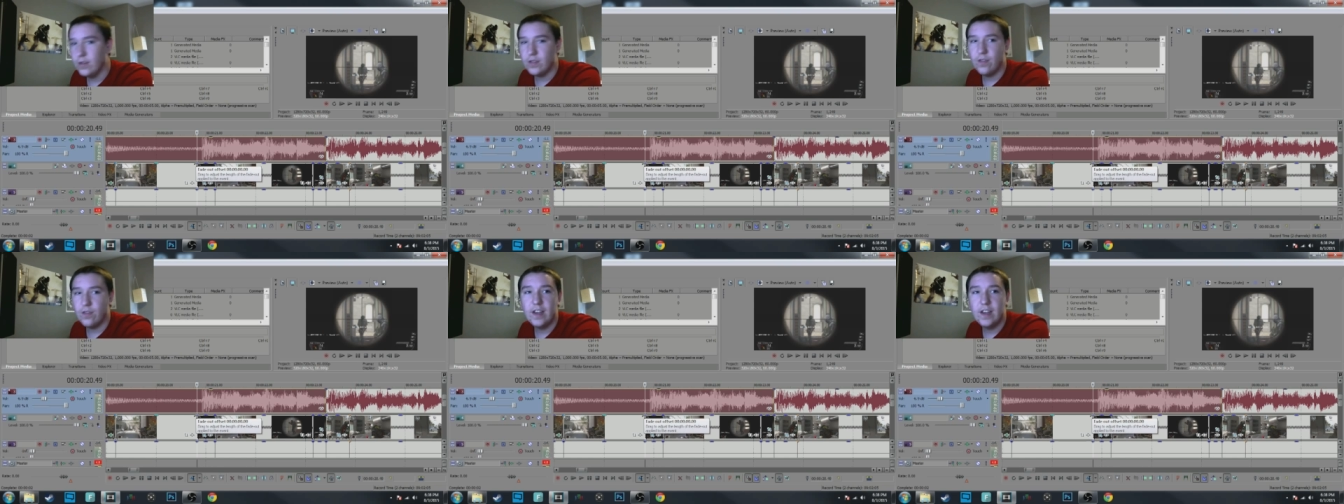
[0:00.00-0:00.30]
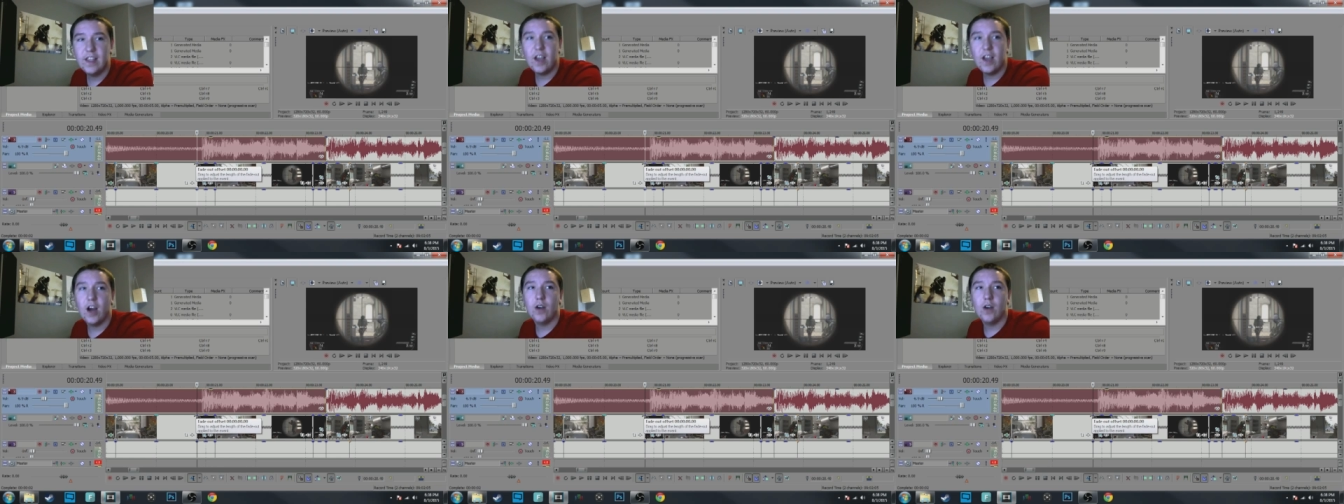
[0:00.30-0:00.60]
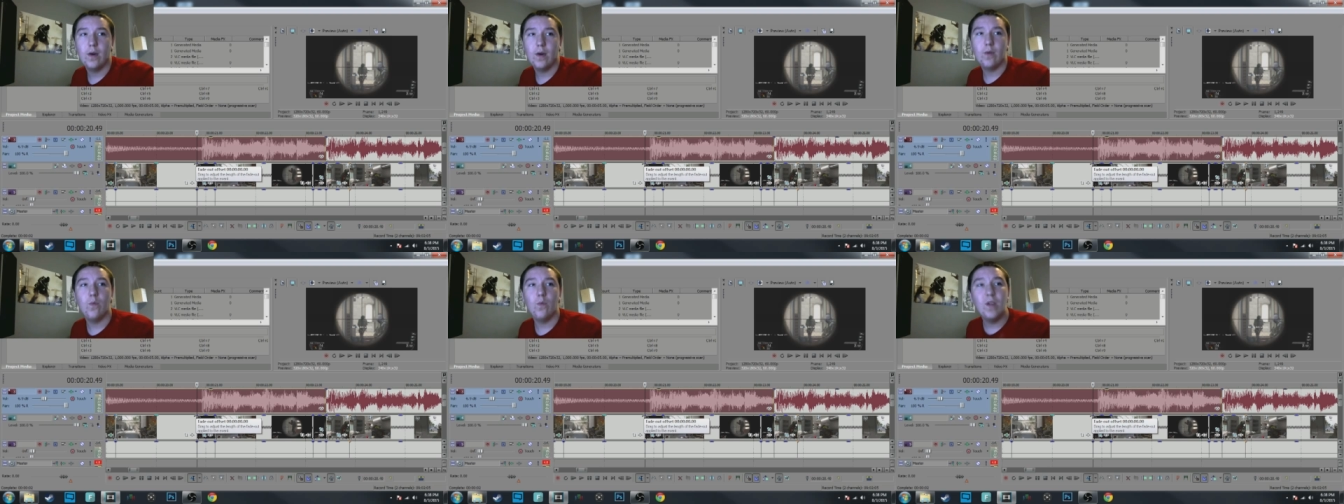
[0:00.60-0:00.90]
a really
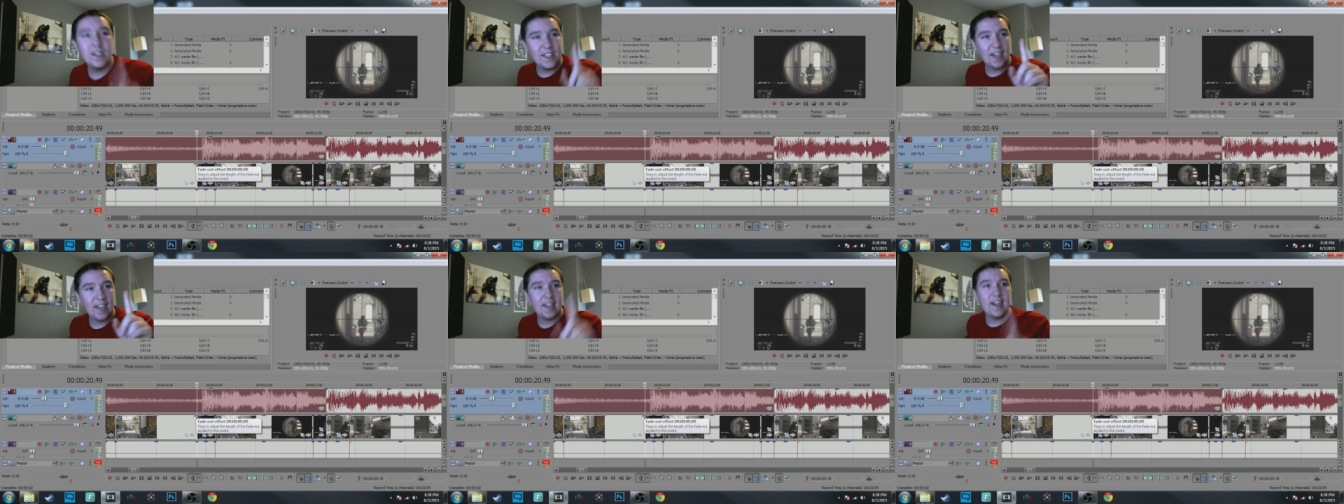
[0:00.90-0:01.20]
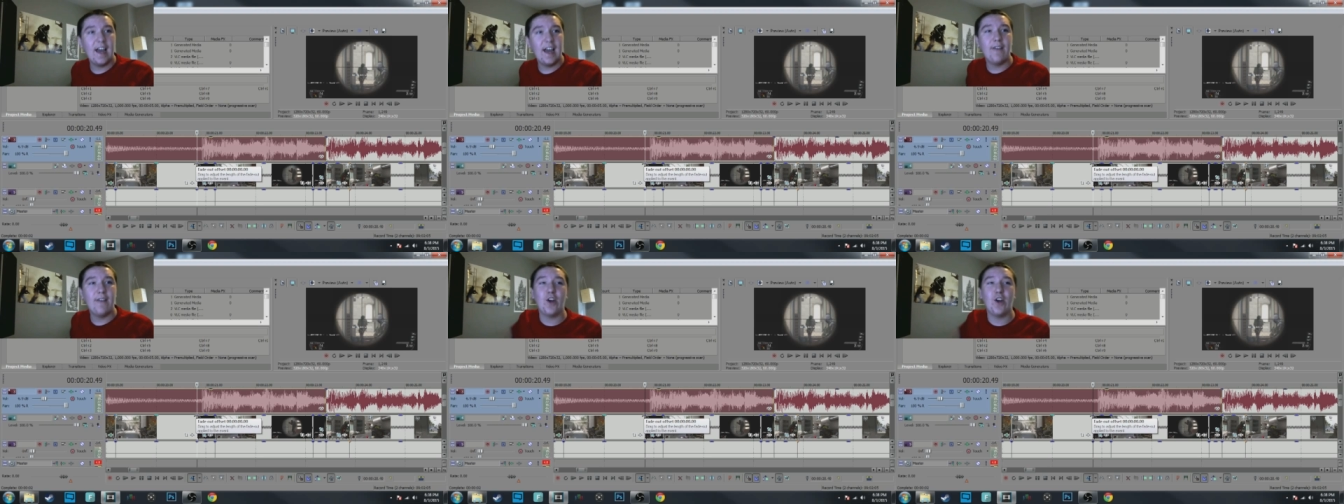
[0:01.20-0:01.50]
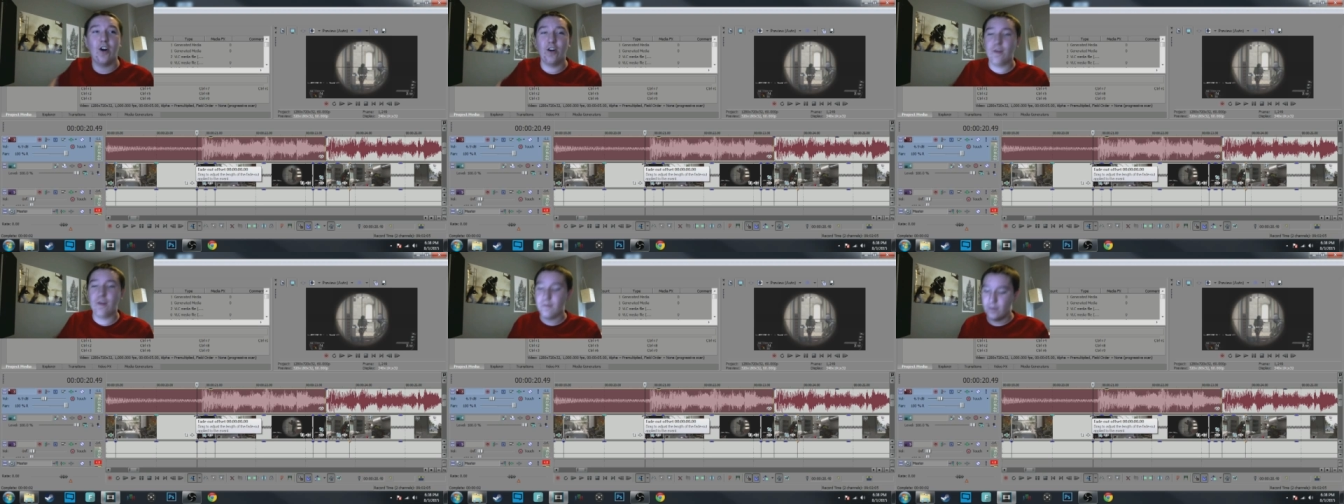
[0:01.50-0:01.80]
hard one. 1 second, have a
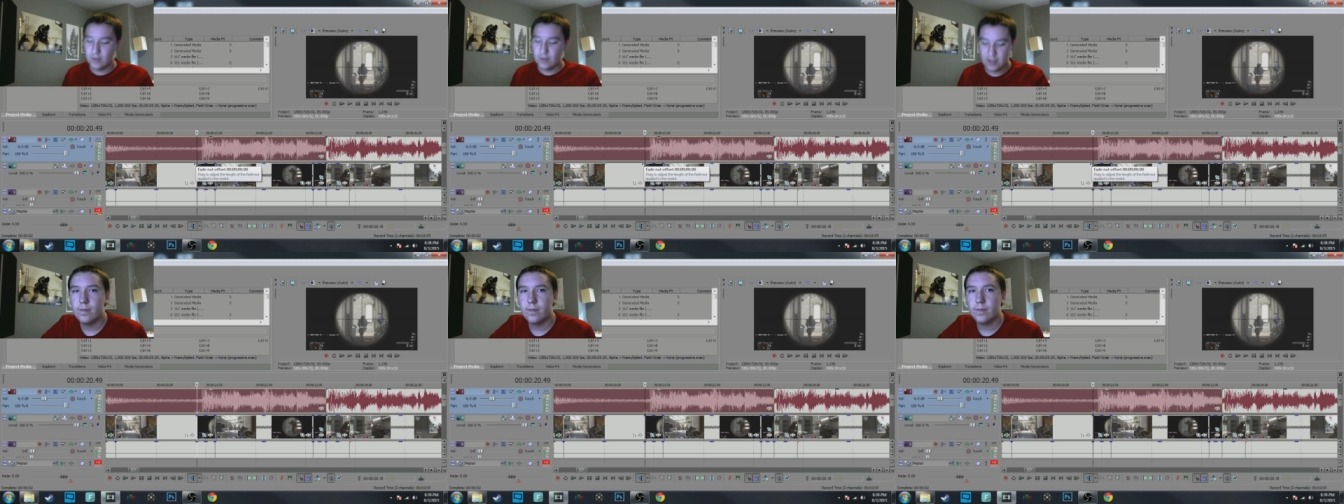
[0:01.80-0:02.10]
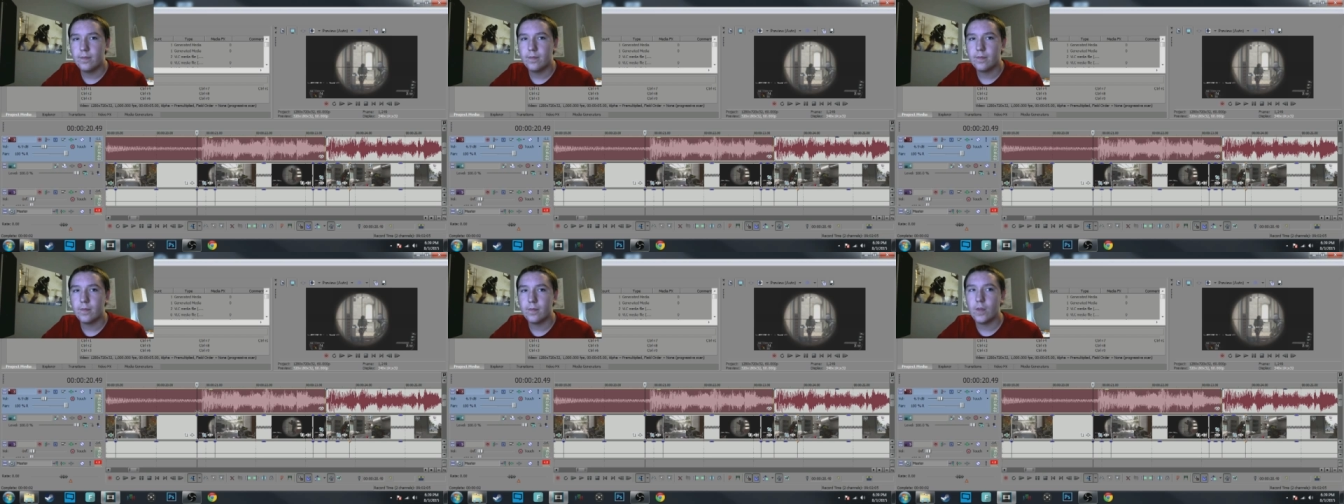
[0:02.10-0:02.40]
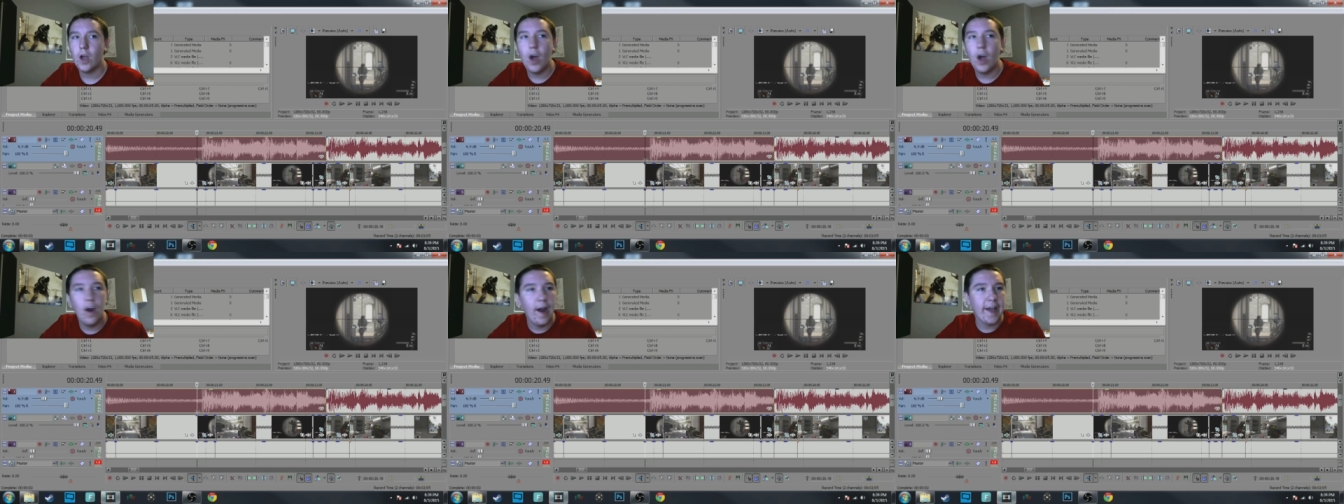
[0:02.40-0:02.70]
call.
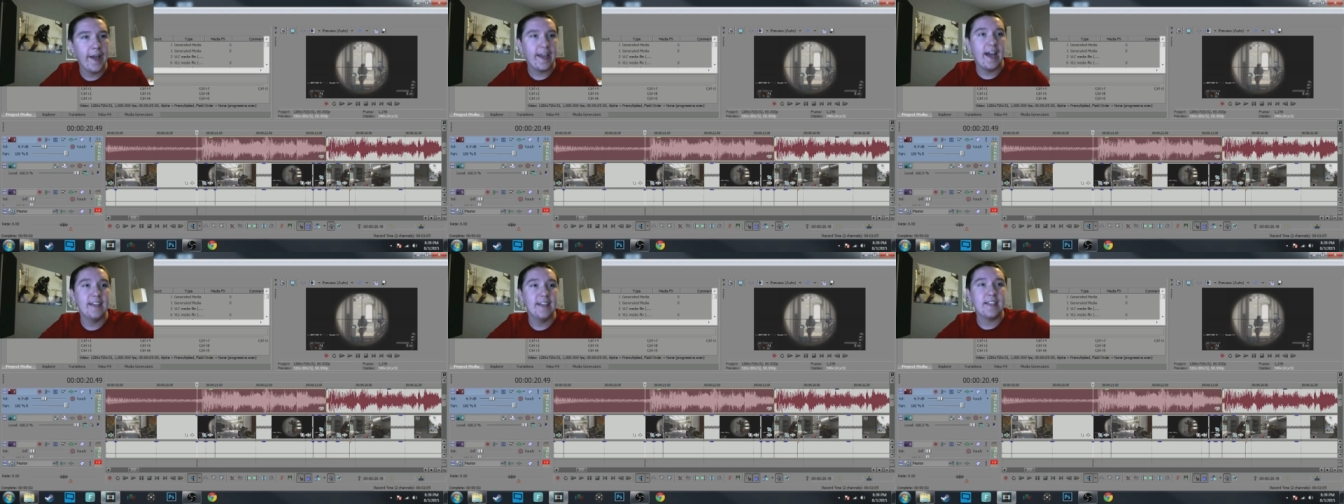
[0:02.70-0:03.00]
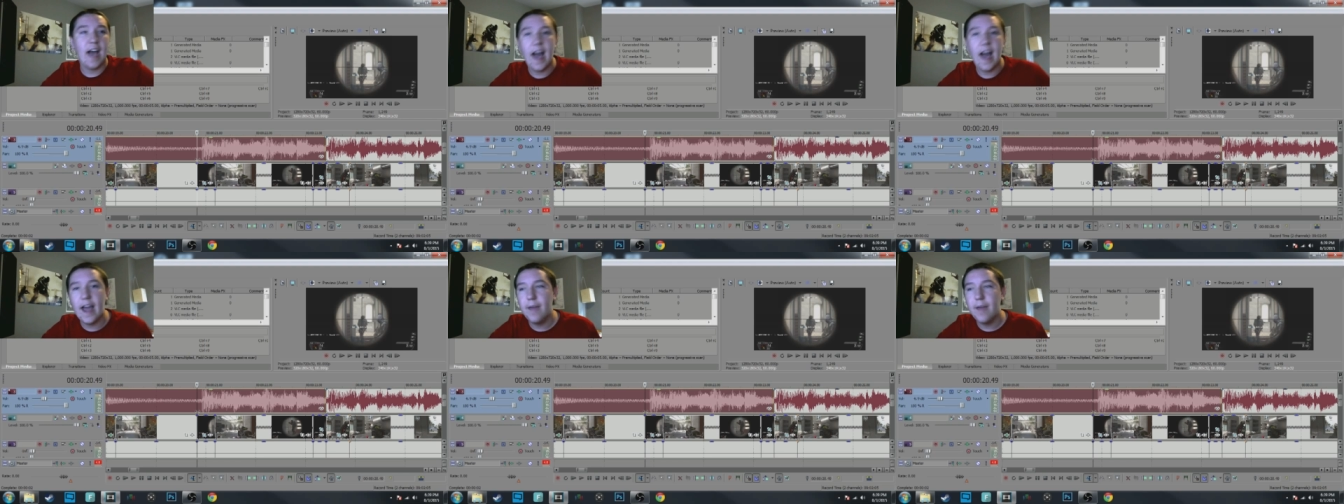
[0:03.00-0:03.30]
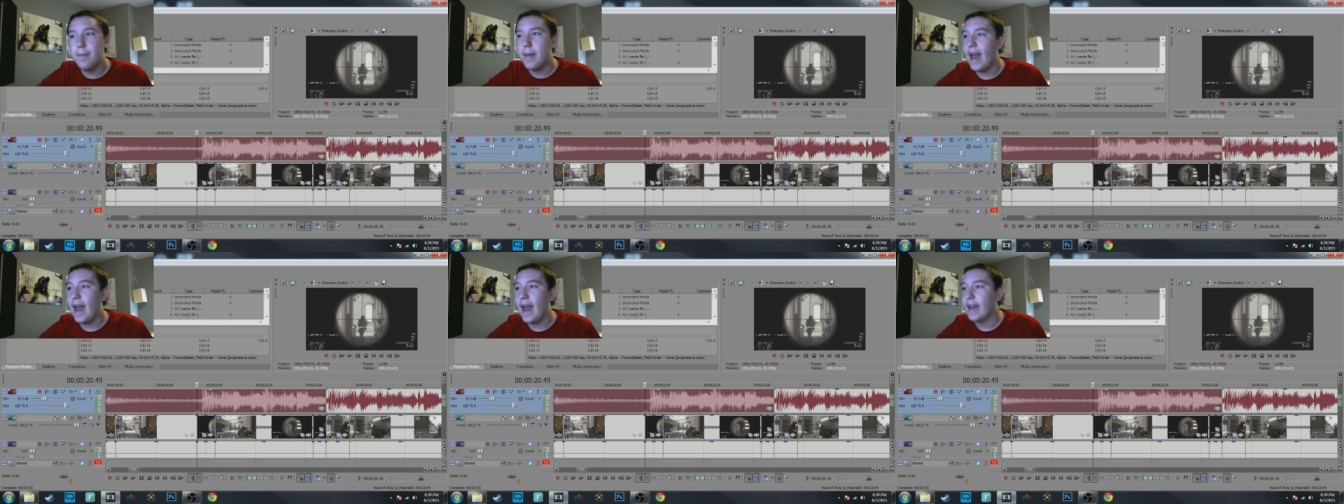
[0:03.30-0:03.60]
Alright guys, I
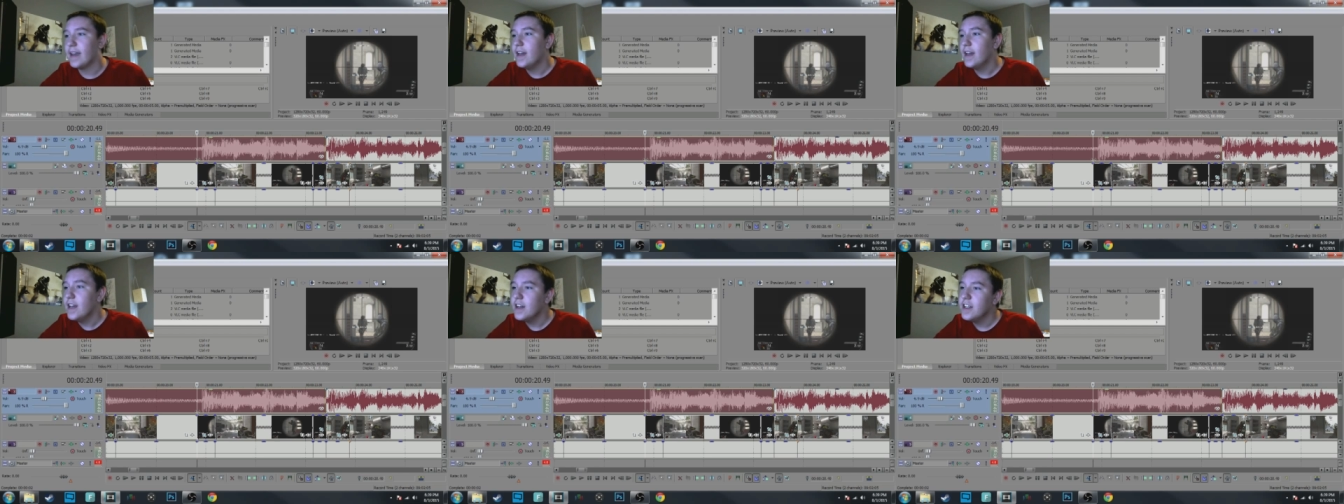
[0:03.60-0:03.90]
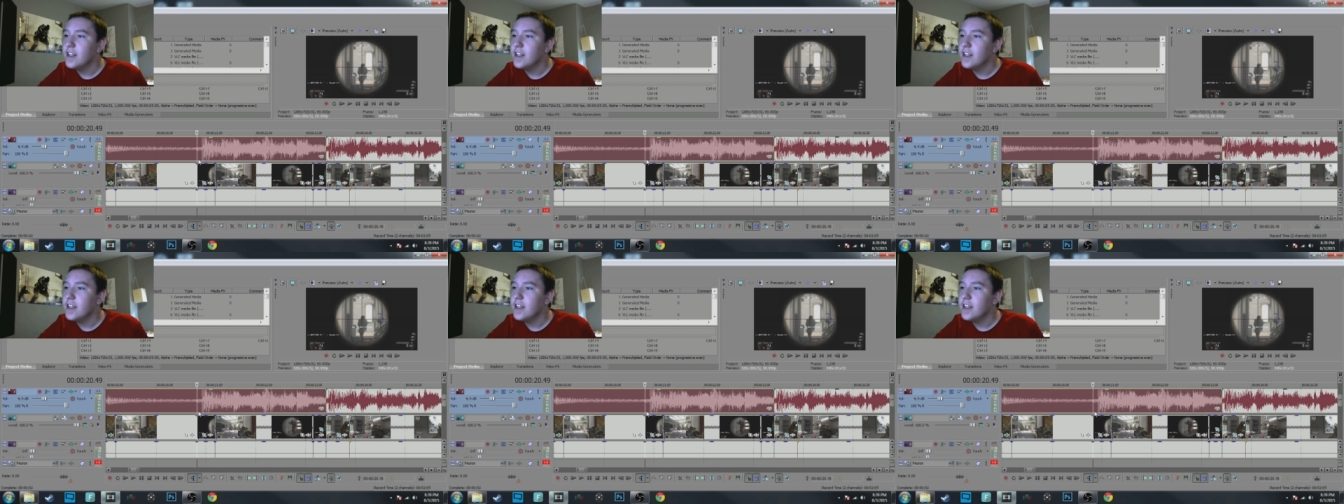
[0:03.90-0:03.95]
am back.